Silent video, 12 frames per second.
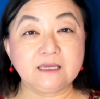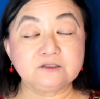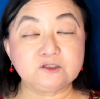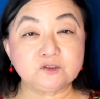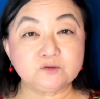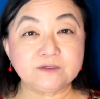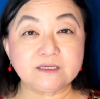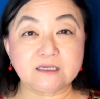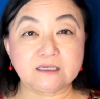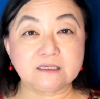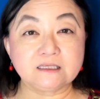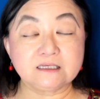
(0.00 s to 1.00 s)
Doing
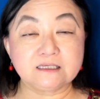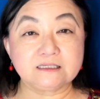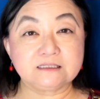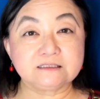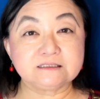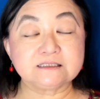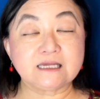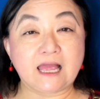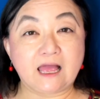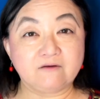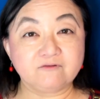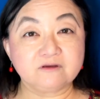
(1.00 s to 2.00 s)
it is
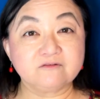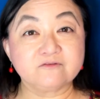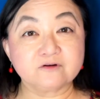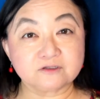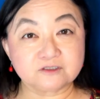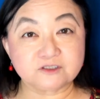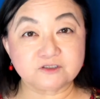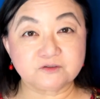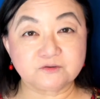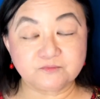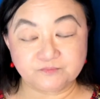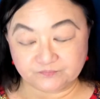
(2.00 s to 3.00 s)
having virtue.
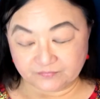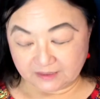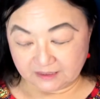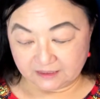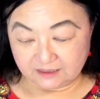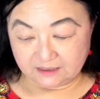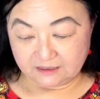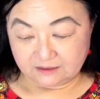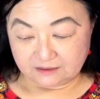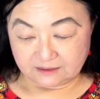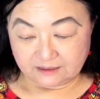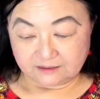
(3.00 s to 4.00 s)

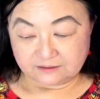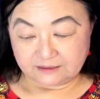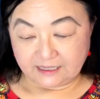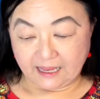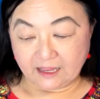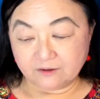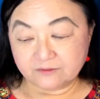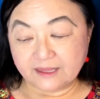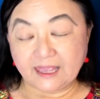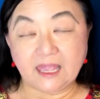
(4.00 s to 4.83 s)
How the